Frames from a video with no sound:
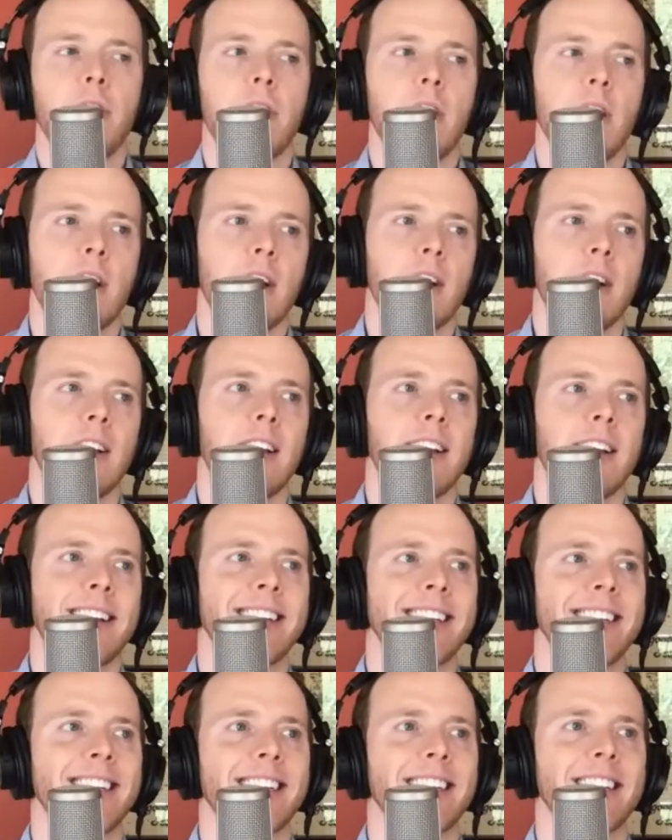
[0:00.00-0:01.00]
the
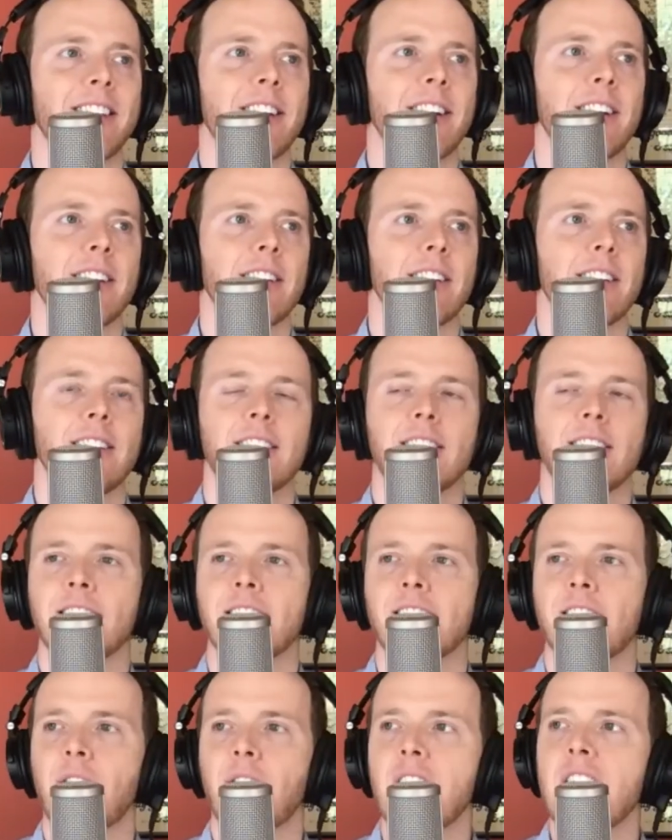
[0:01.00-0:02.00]

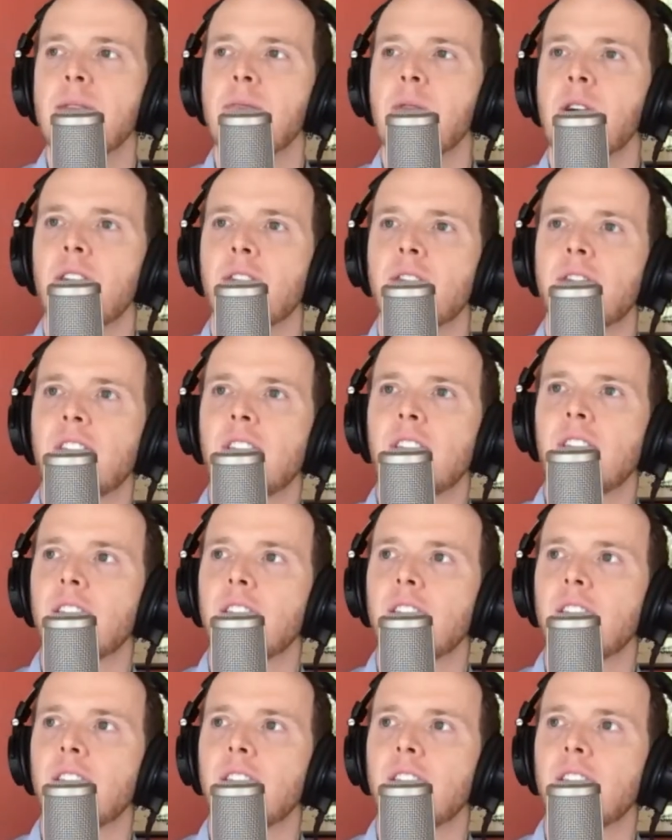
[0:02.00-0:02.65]
theme of